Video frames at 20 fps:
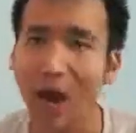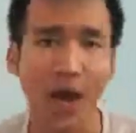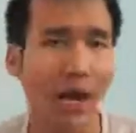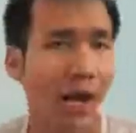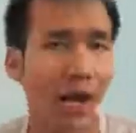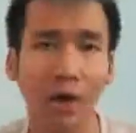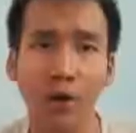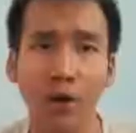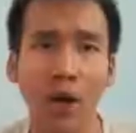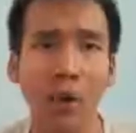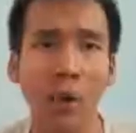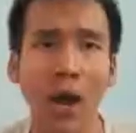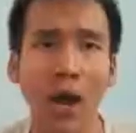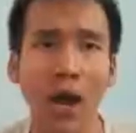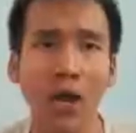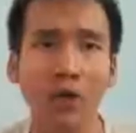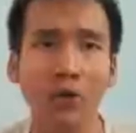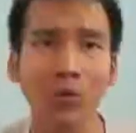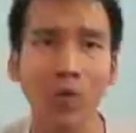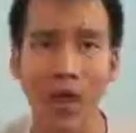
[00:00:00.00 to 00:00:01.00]
And I don't know
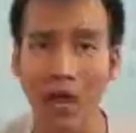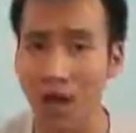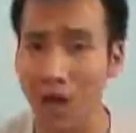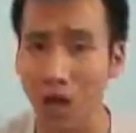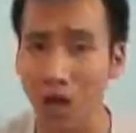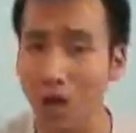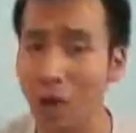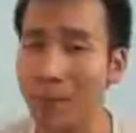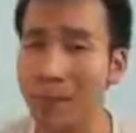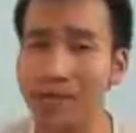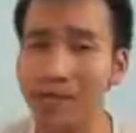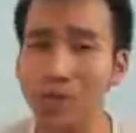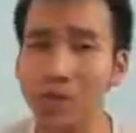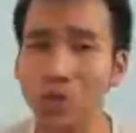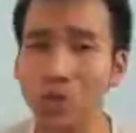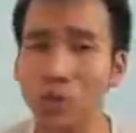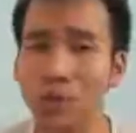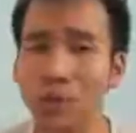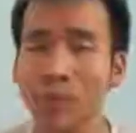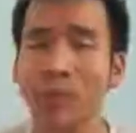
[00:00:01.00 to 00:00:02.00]
why I do that. And I know it might sound
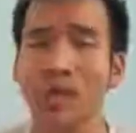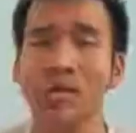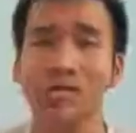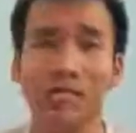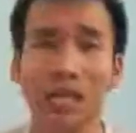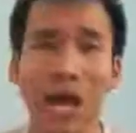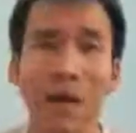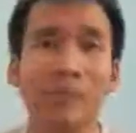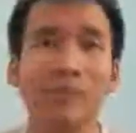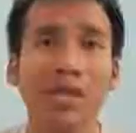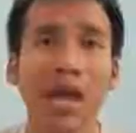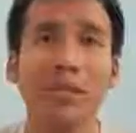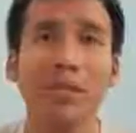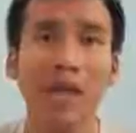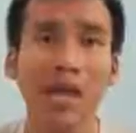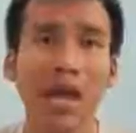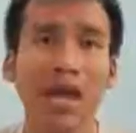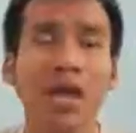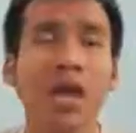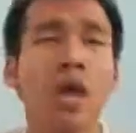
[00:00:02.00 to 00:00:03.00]
stupid because time and time
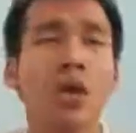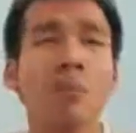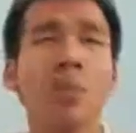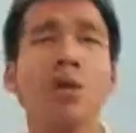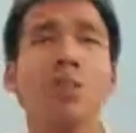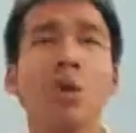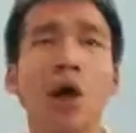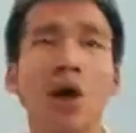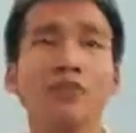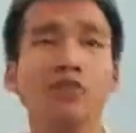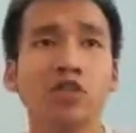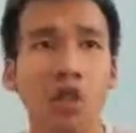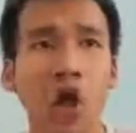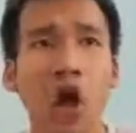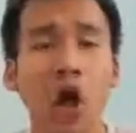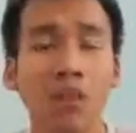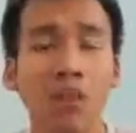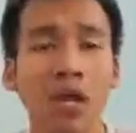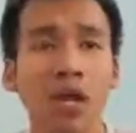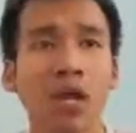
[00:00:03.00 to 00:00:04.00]
again, people have
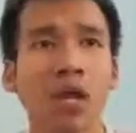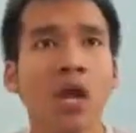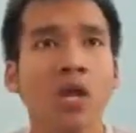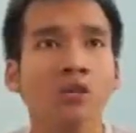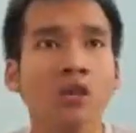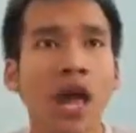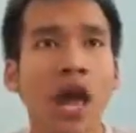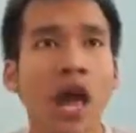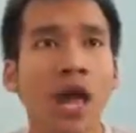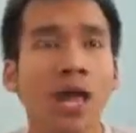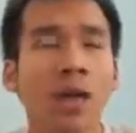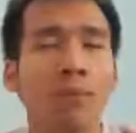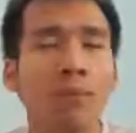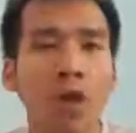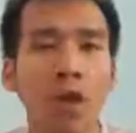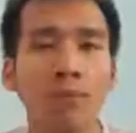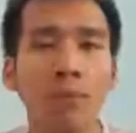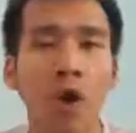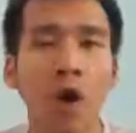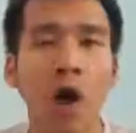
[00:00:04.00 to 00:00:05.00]
shown me that
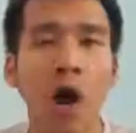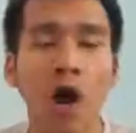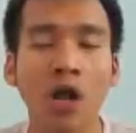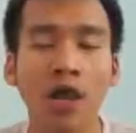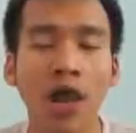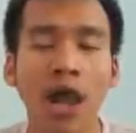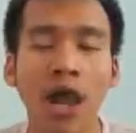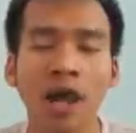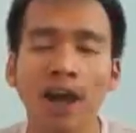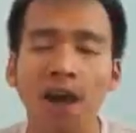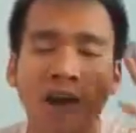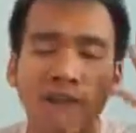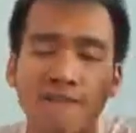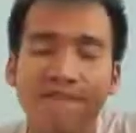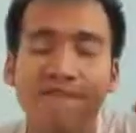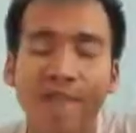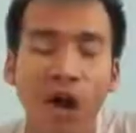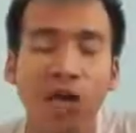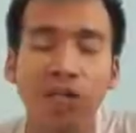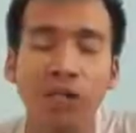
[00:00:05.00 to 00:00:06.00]
people are like
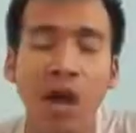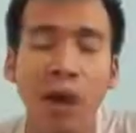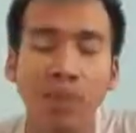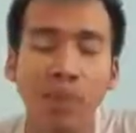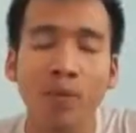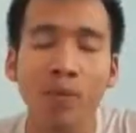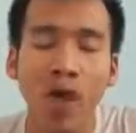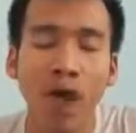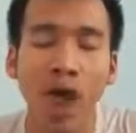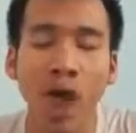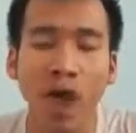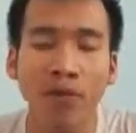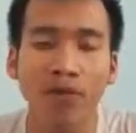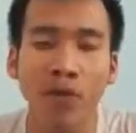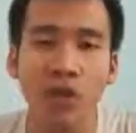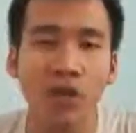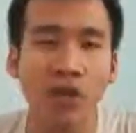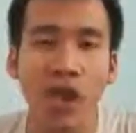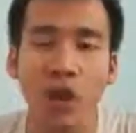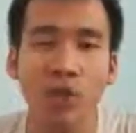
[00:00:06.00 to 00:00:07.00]
fucked up in the head and
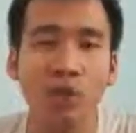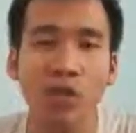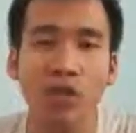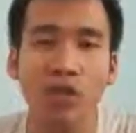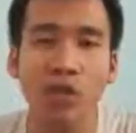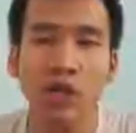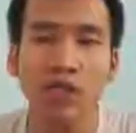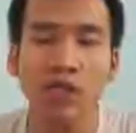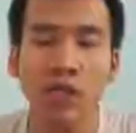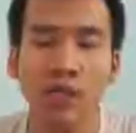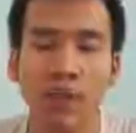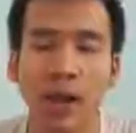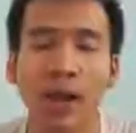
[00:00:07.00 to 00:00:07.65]
that you can't really trust them.